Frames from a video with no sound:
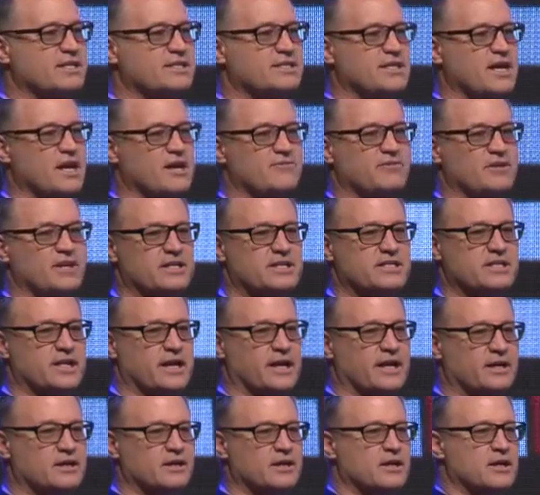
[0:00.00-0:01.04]
instead of
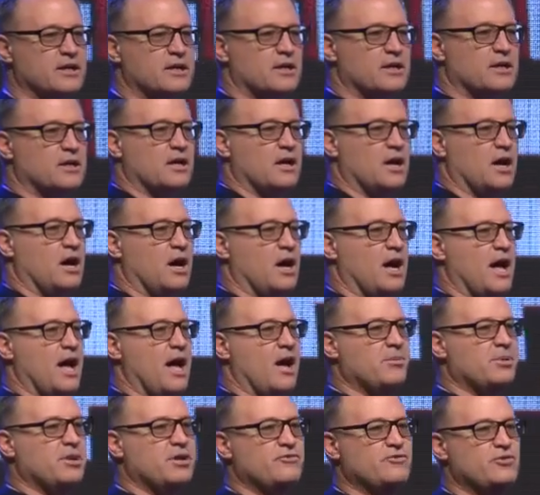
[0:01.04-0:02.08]
listening. How many